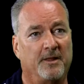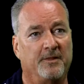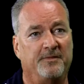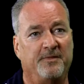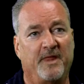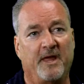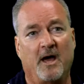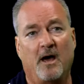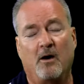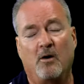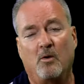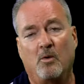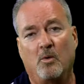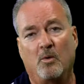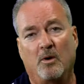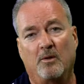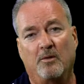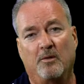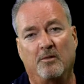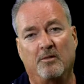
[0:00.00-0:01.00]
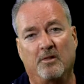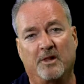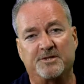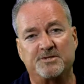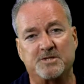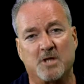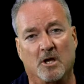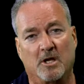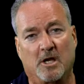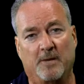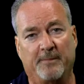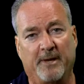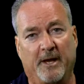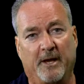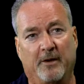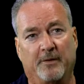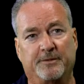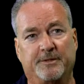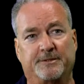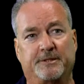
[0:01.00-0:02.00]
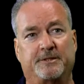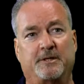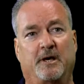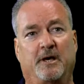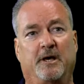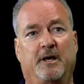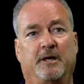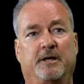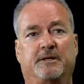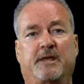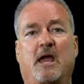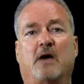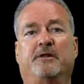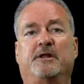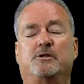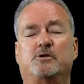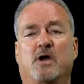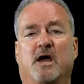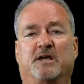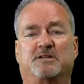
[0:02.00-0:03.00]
Now let's talk about county